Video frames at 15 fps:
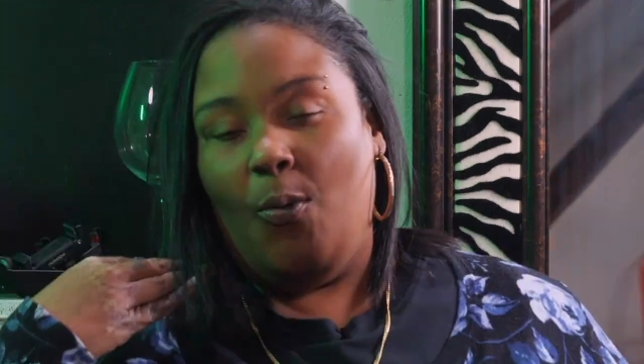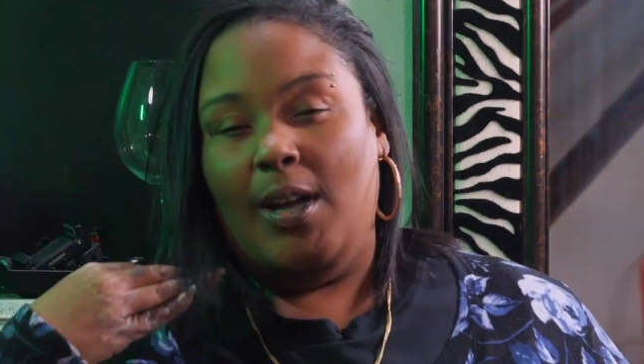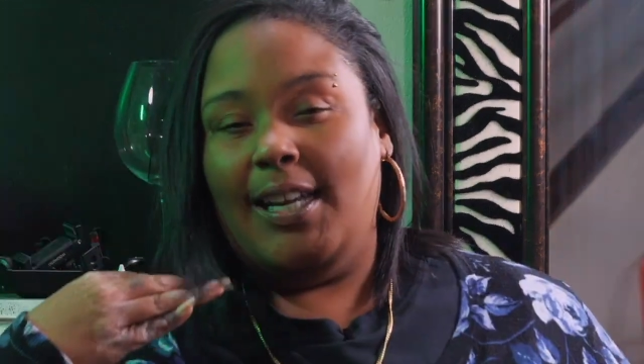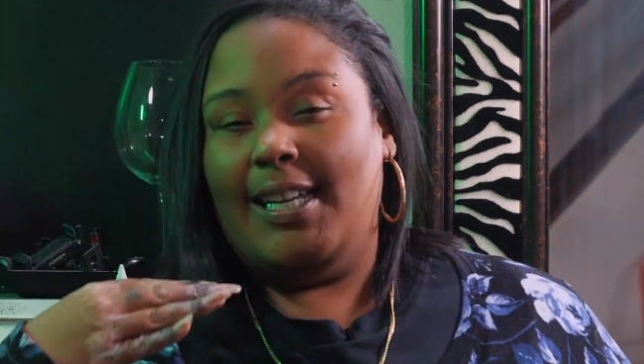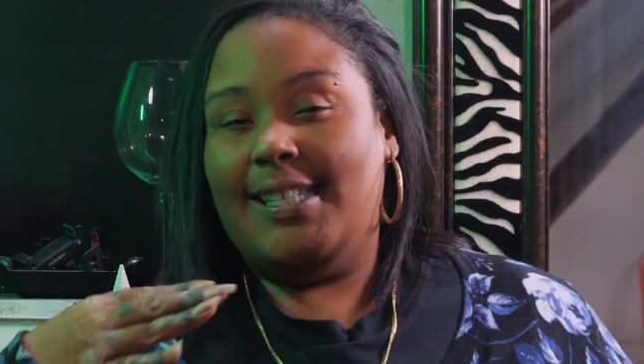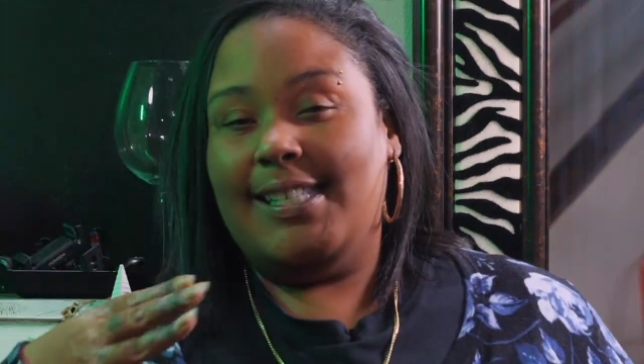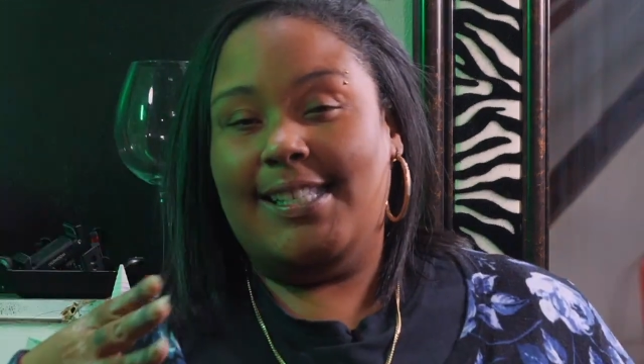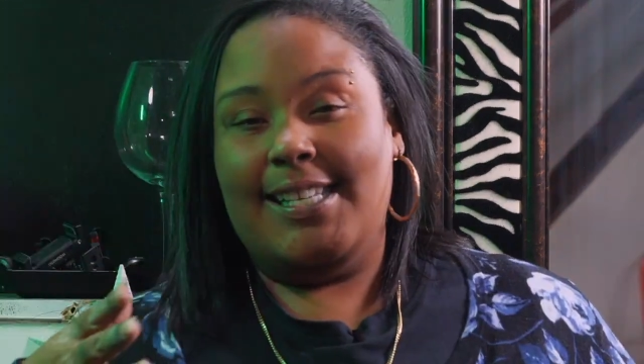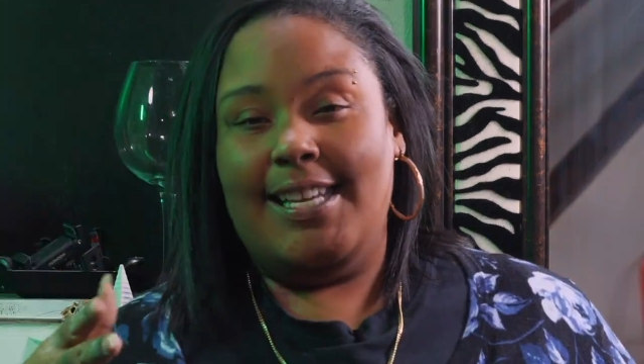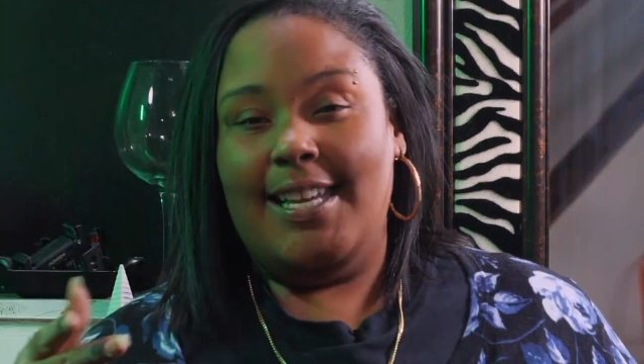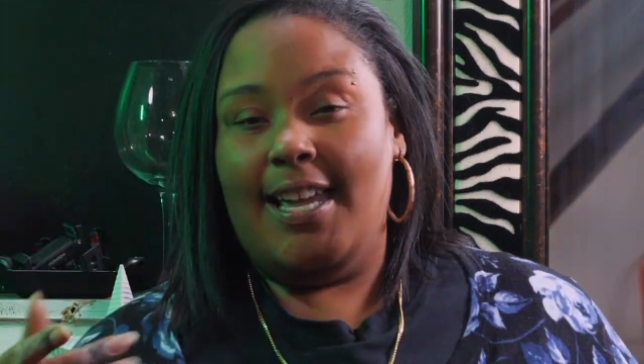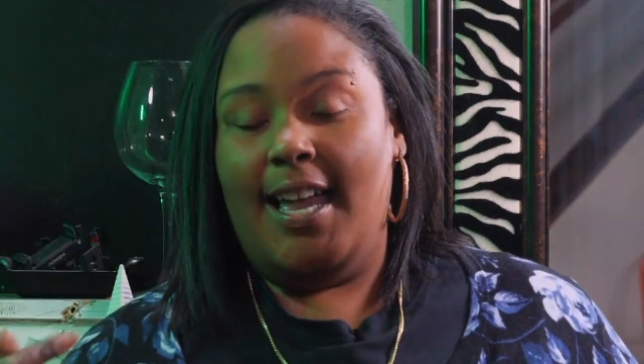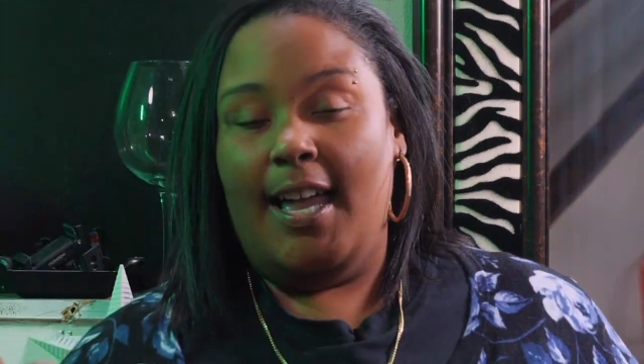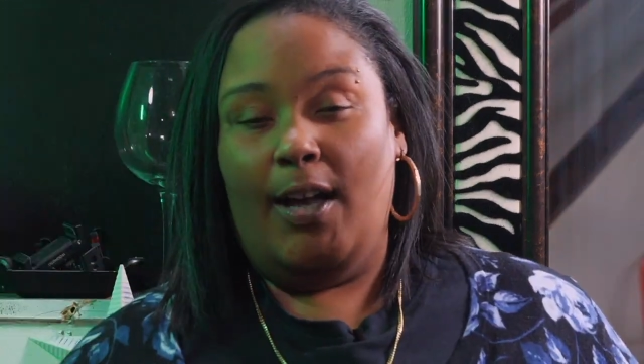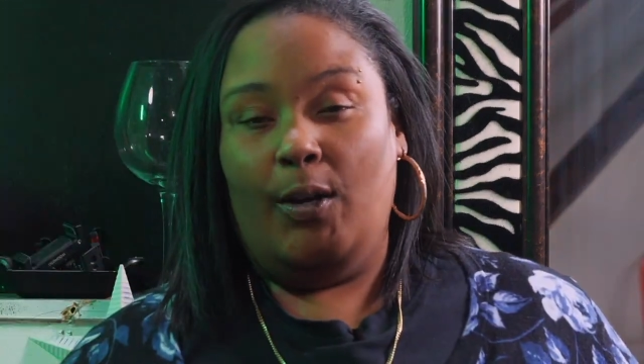while I
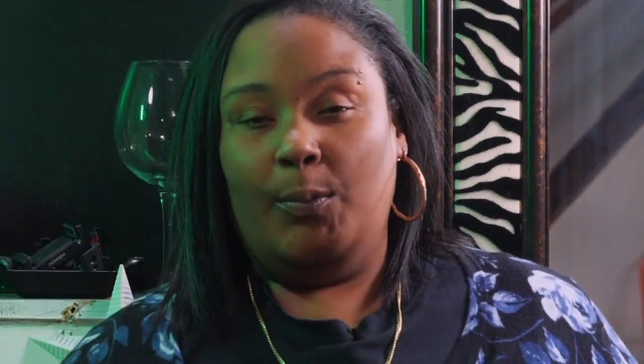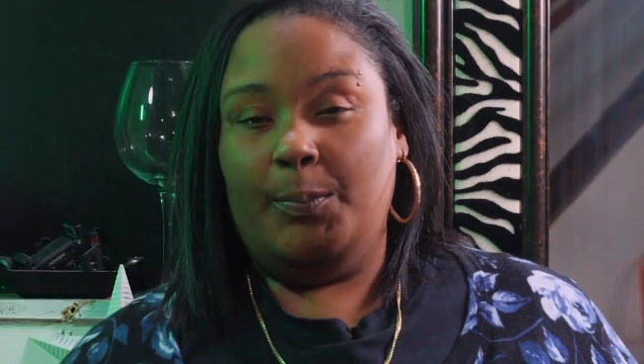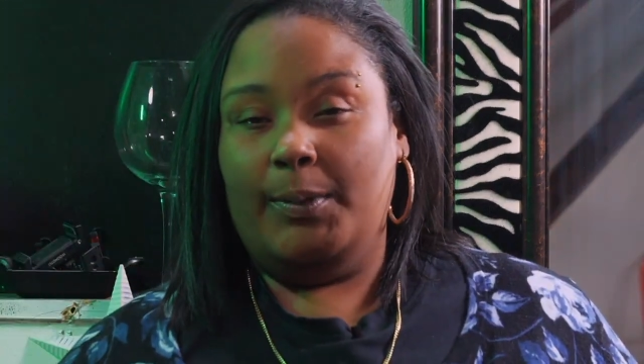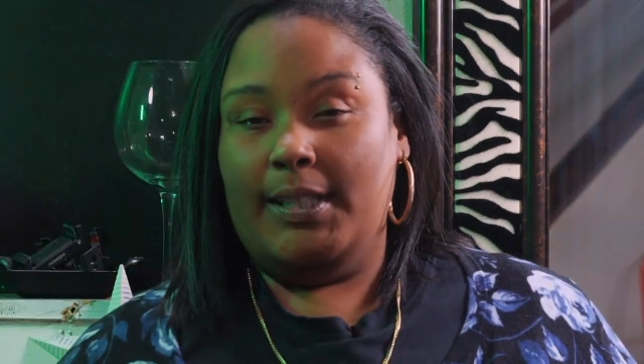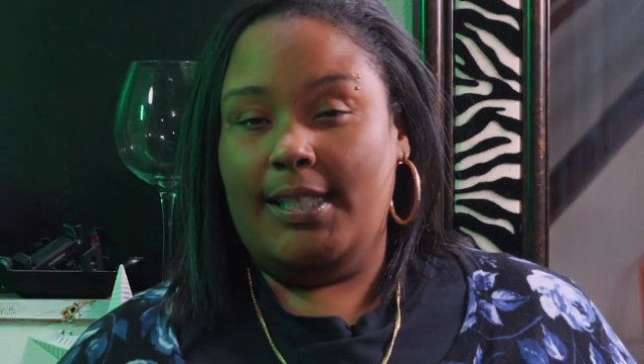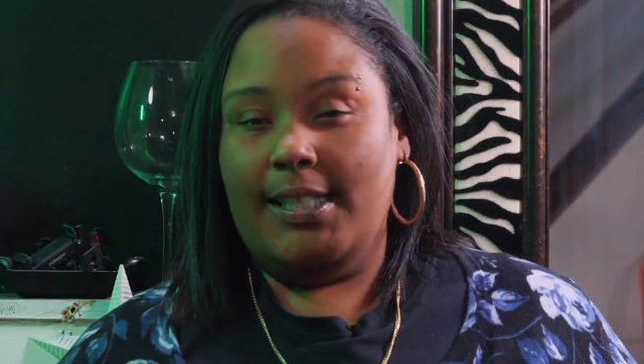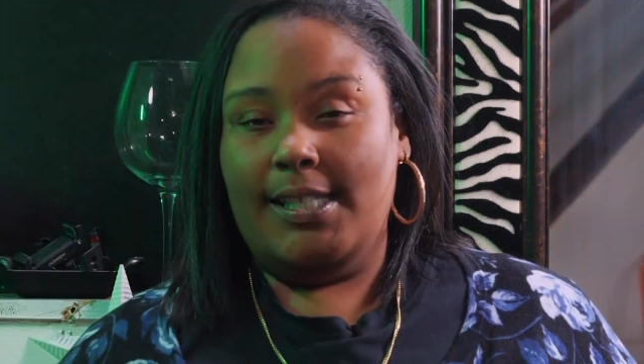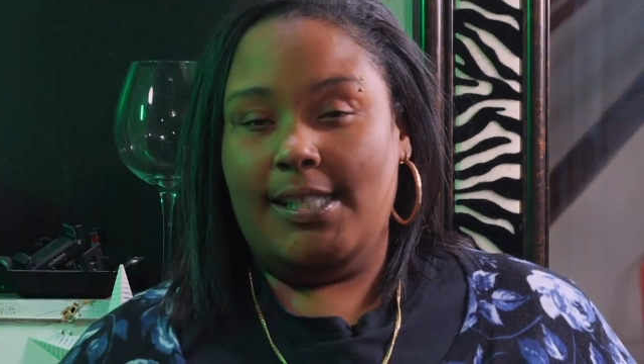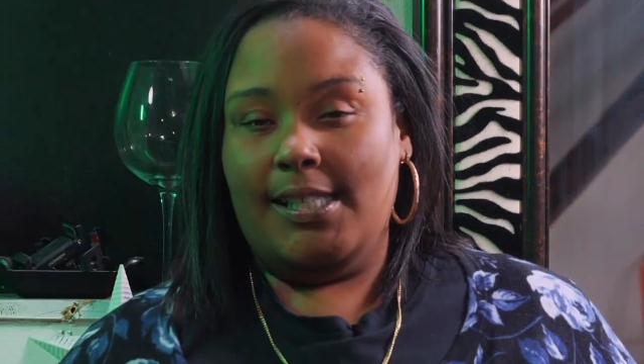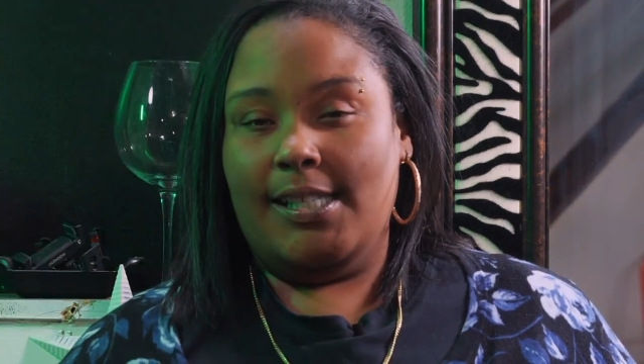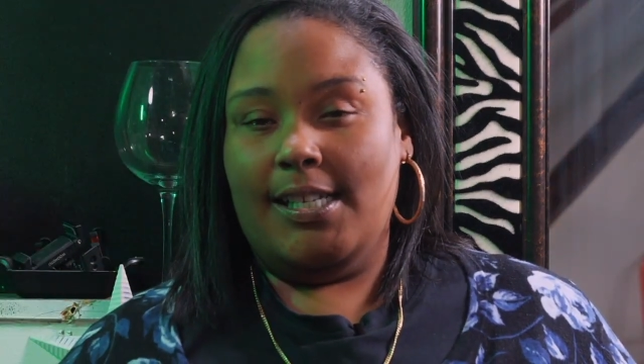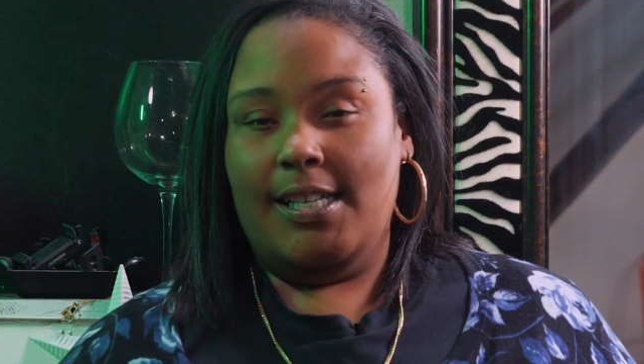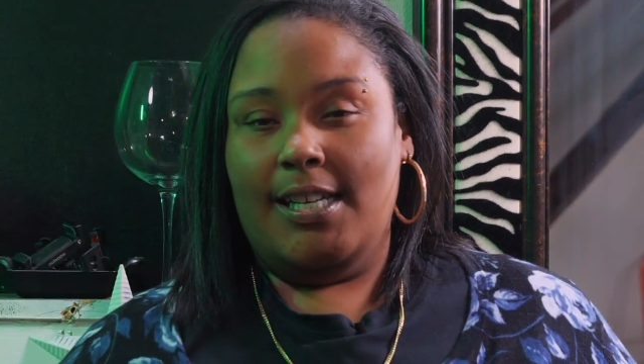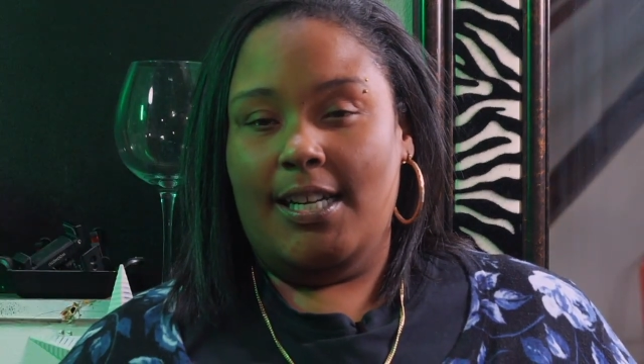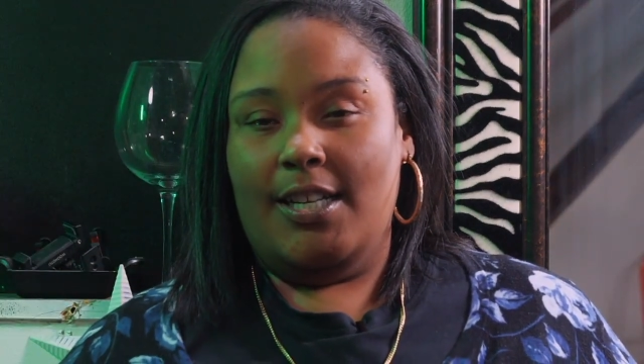sit helpless,
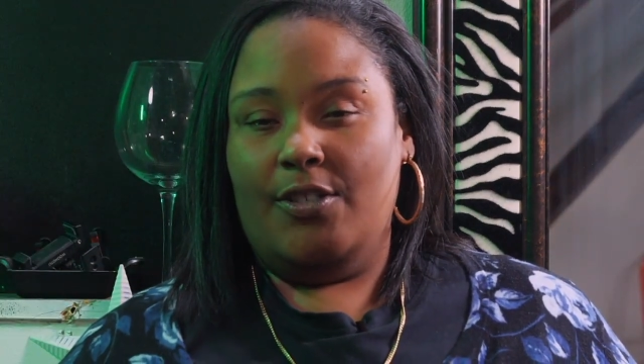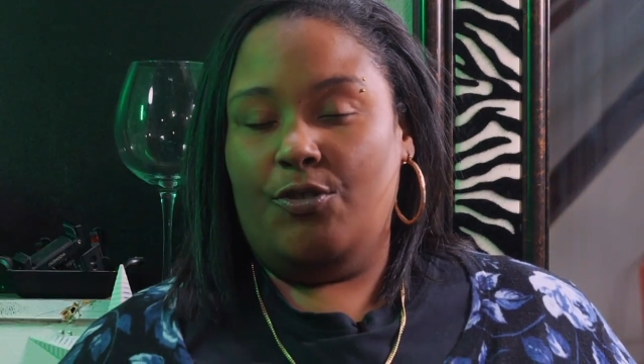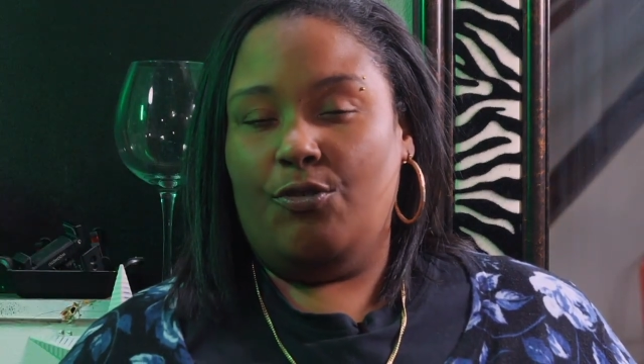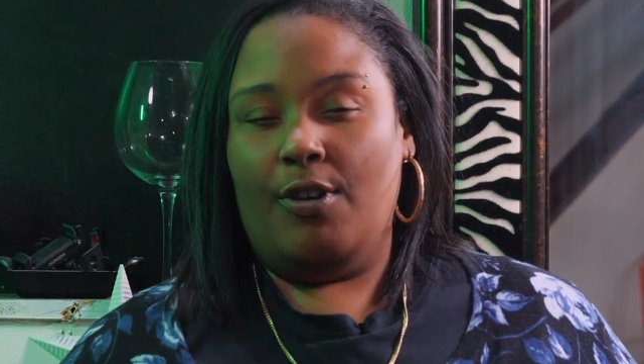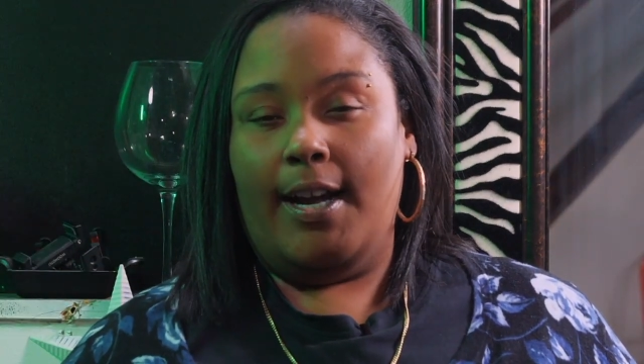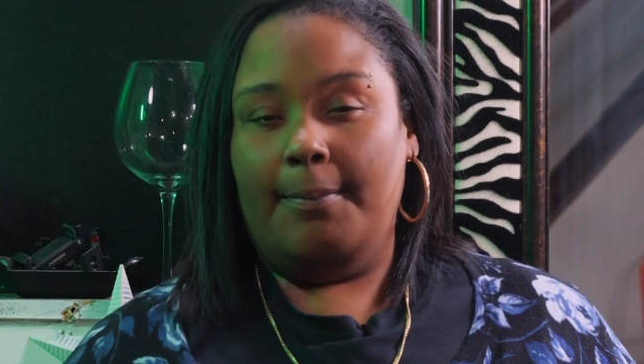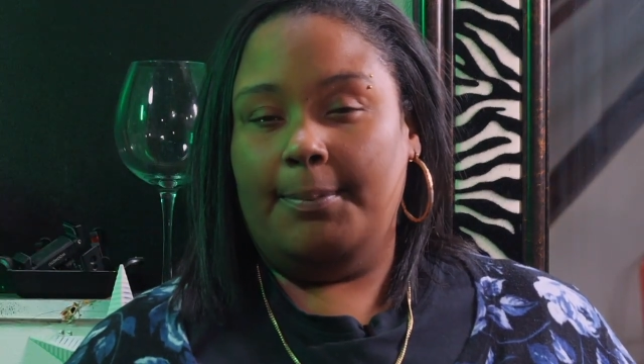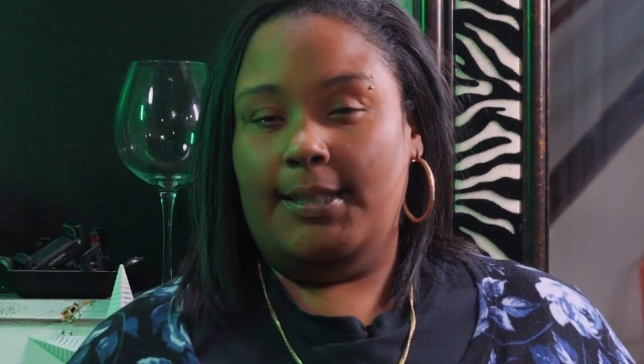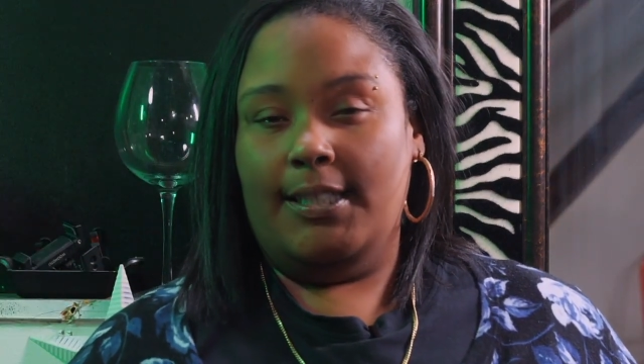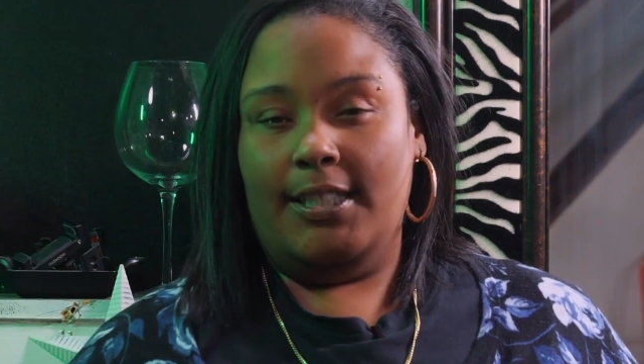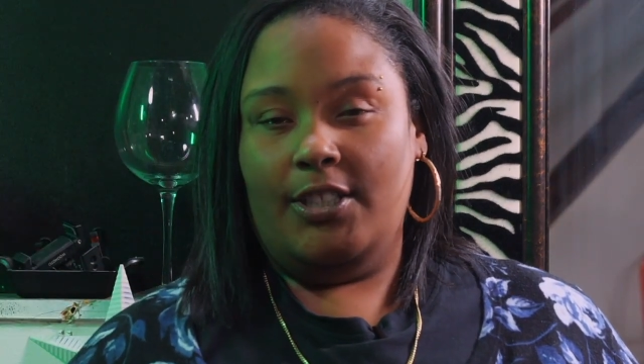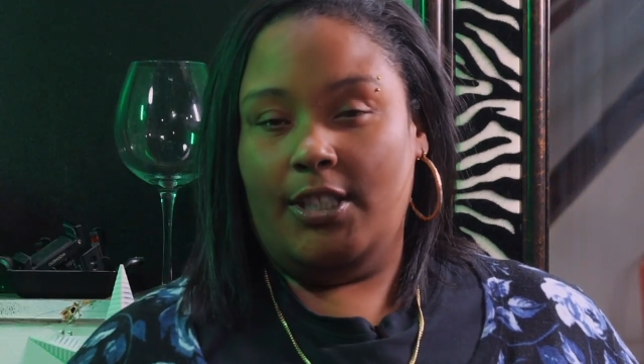trapped in a